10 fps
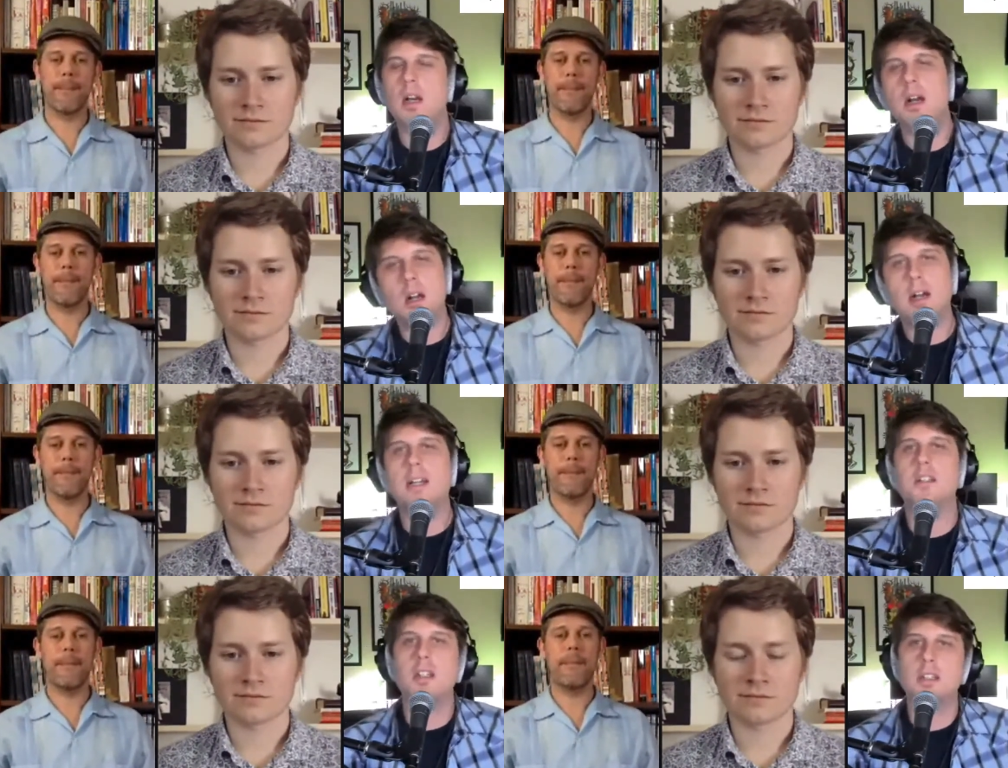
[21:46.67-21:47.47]
Speaker 1: oh,
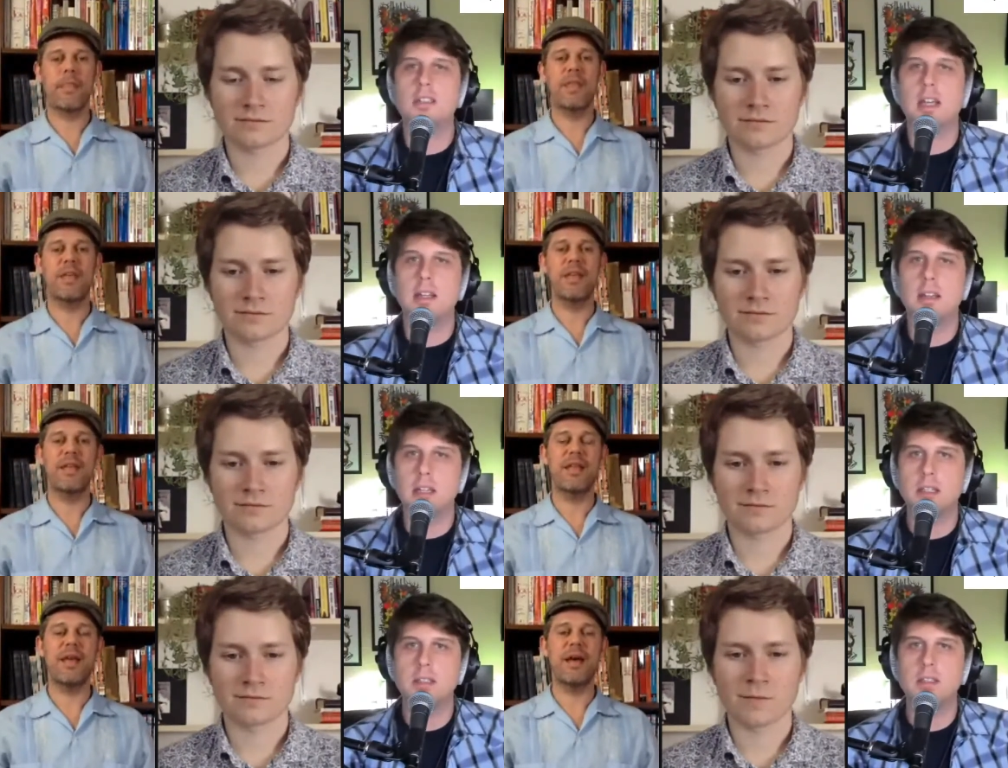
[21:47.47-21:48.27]
I should have said
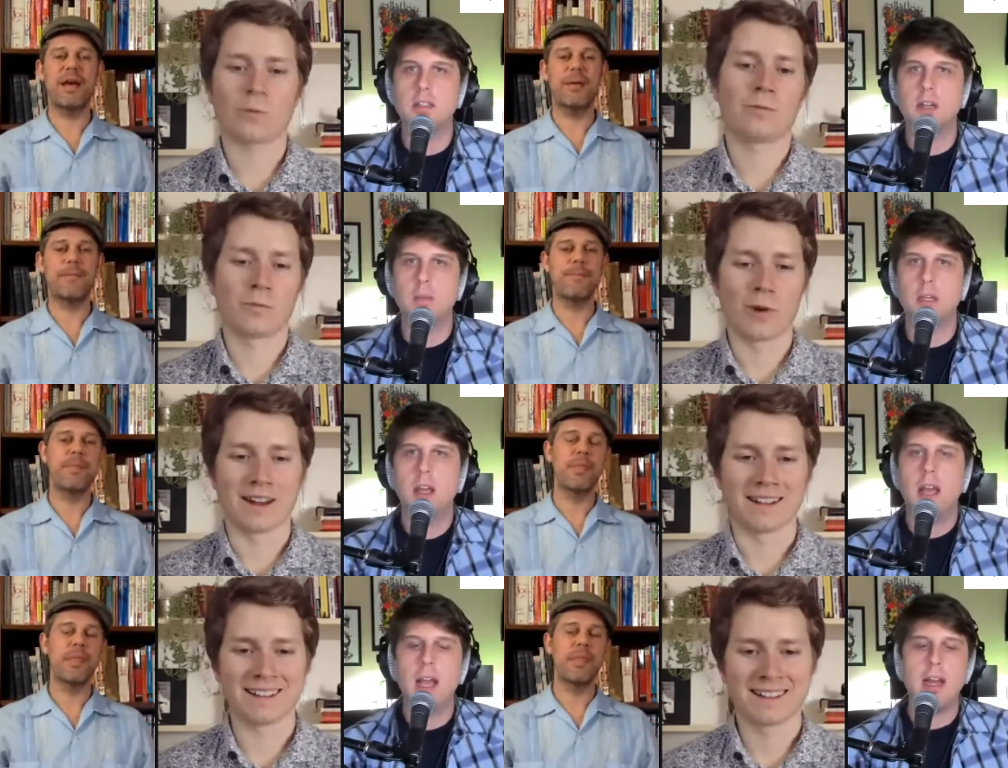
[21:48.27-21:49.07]
this. Yeah, you know what I mean?
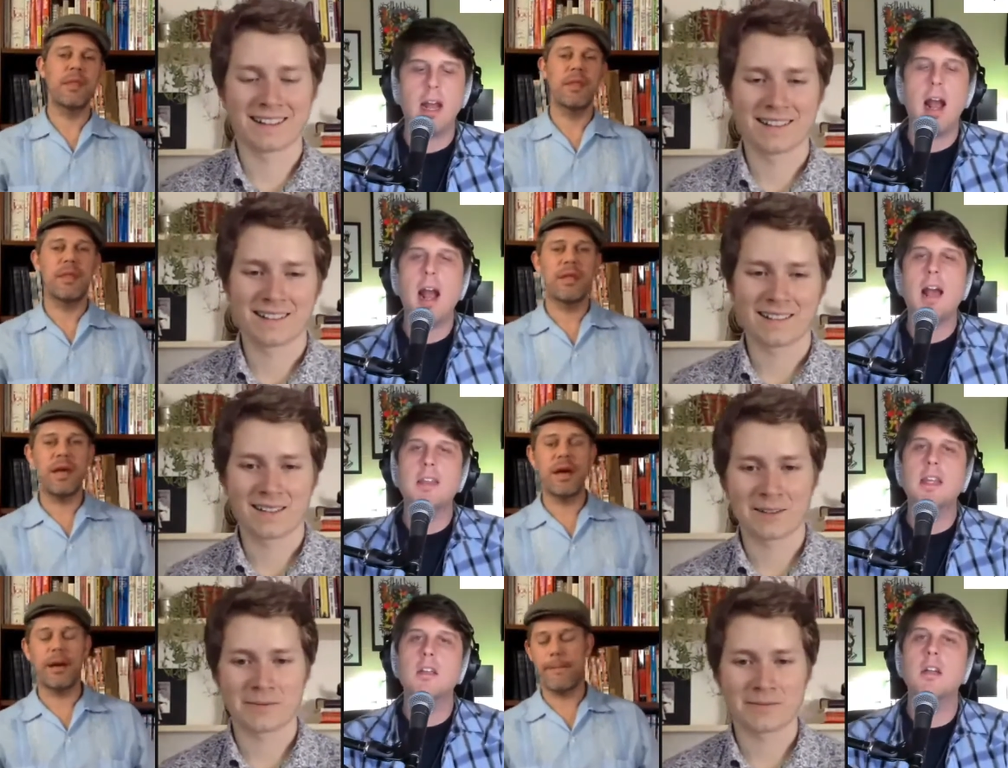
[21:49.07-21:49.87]
Right. And I, I
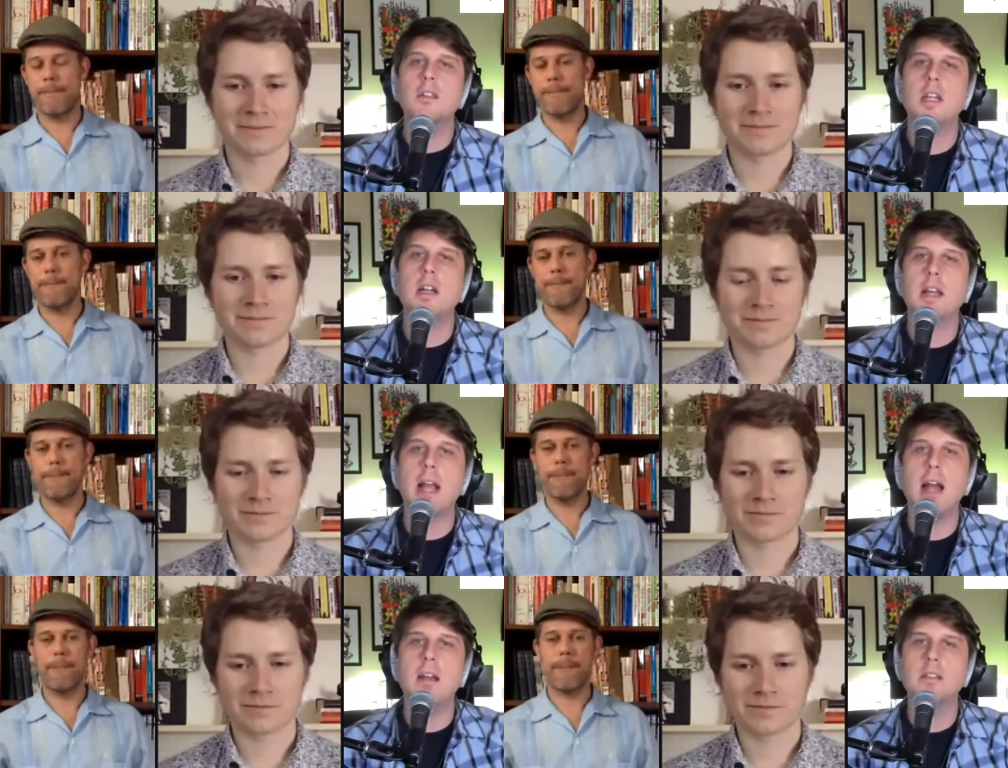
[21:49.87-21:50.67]
think yeah. you know, Jared,
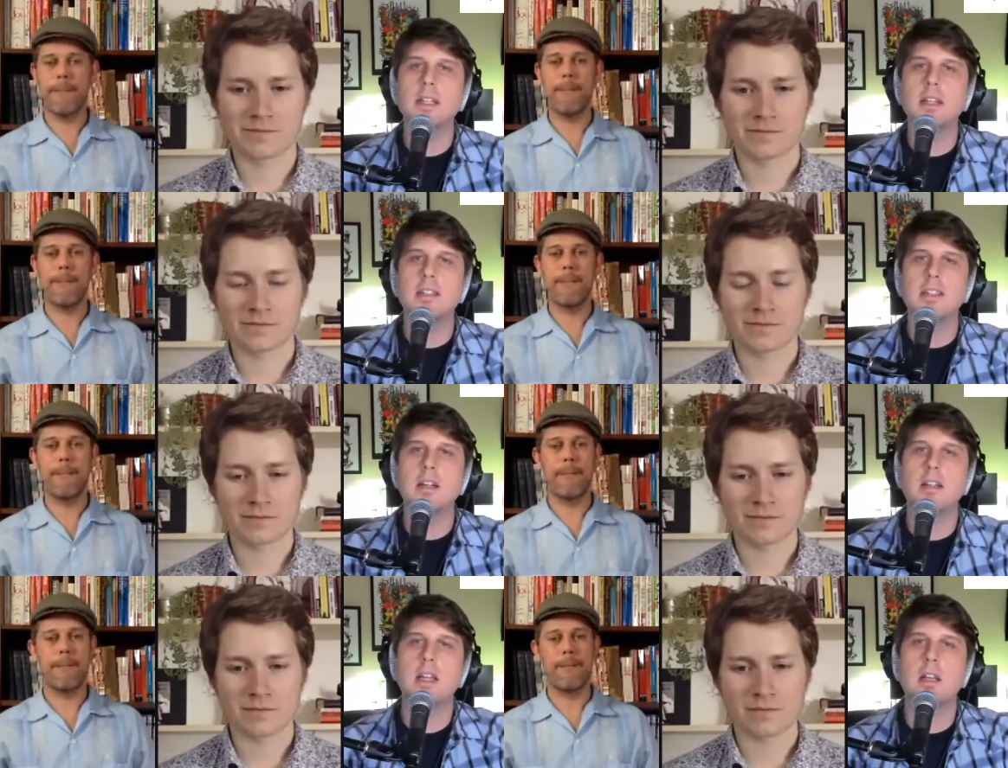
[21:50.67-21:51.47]
like I don't think
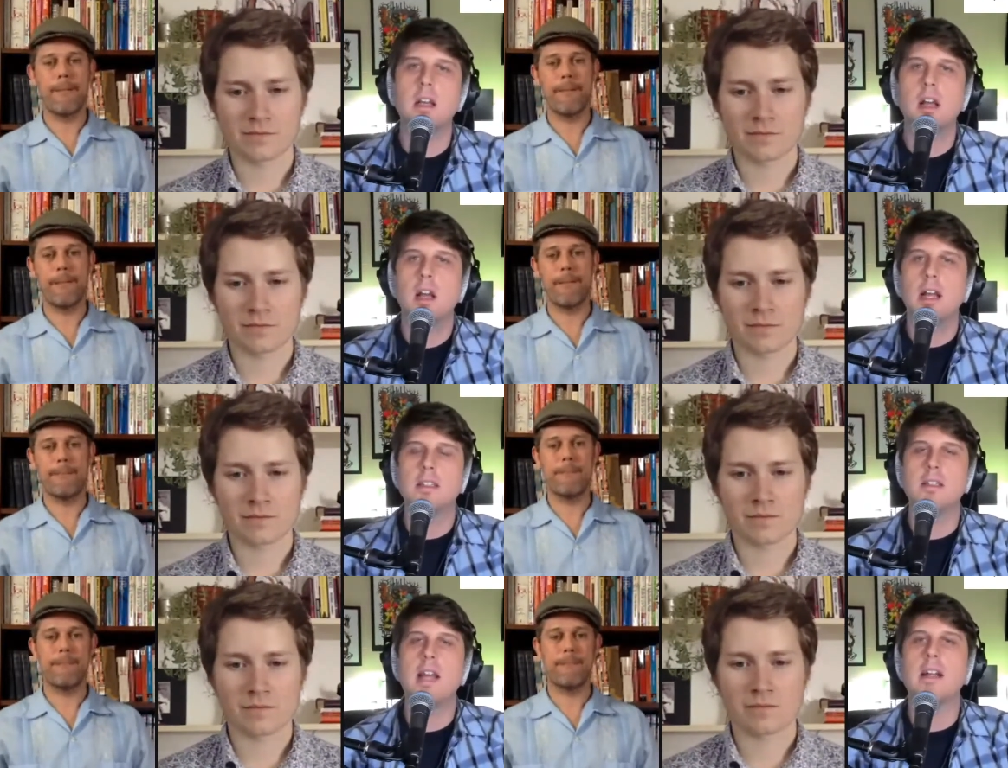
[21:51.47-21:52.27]
necessarily think
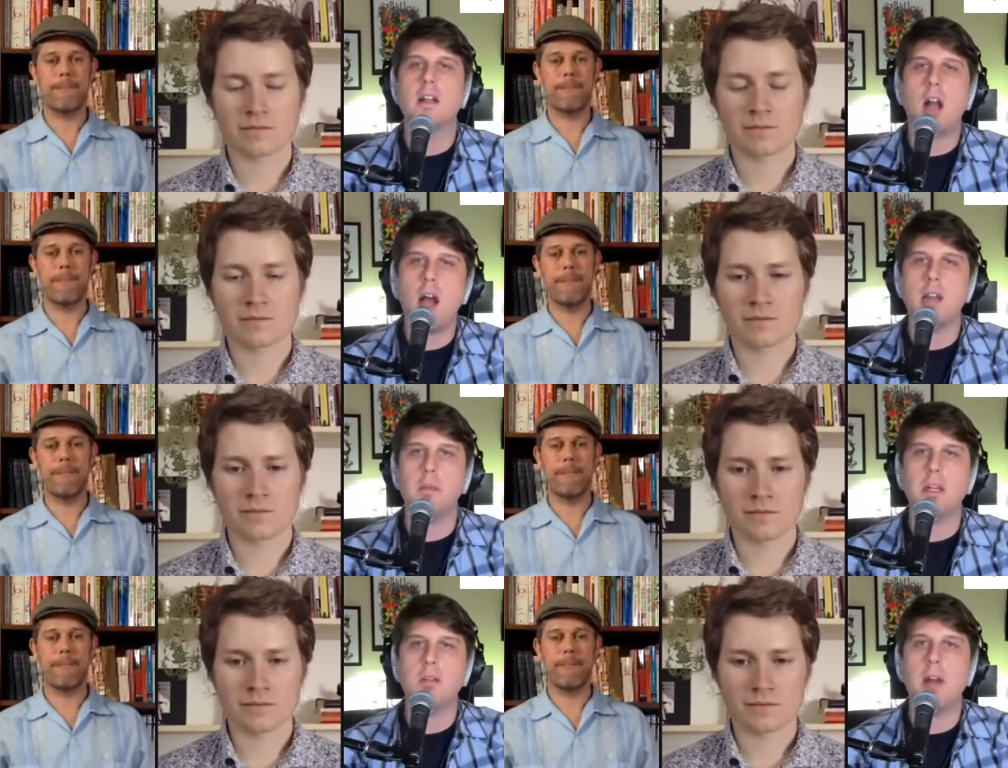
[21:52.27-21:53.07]
it's a
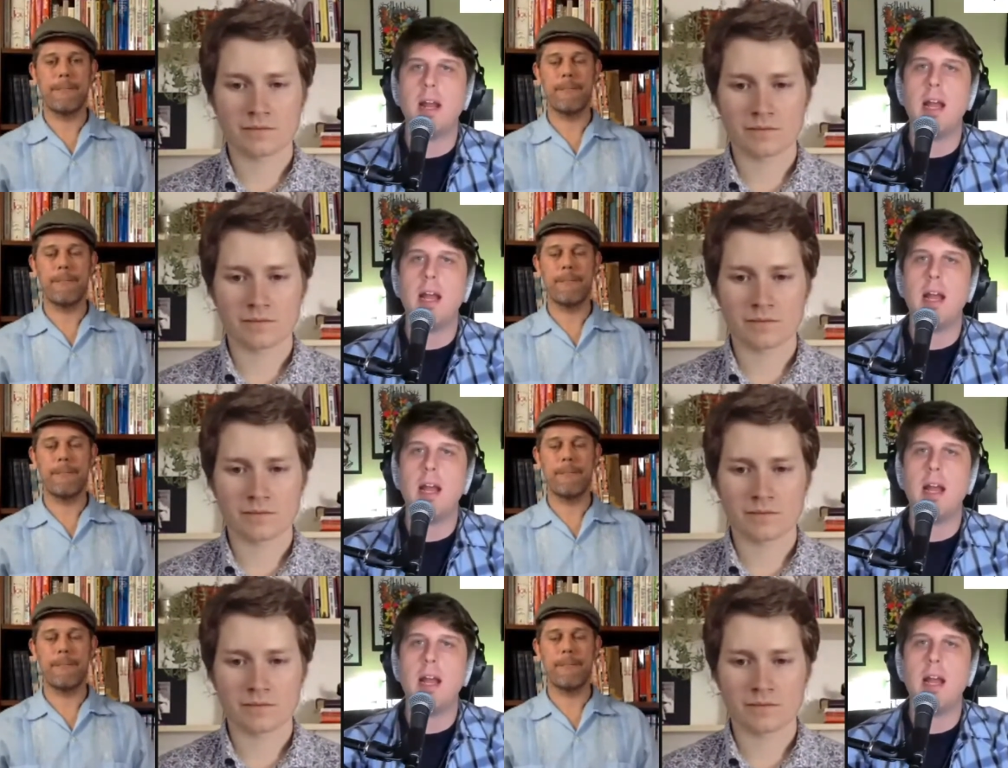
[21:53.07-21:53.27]
dichotomy, right?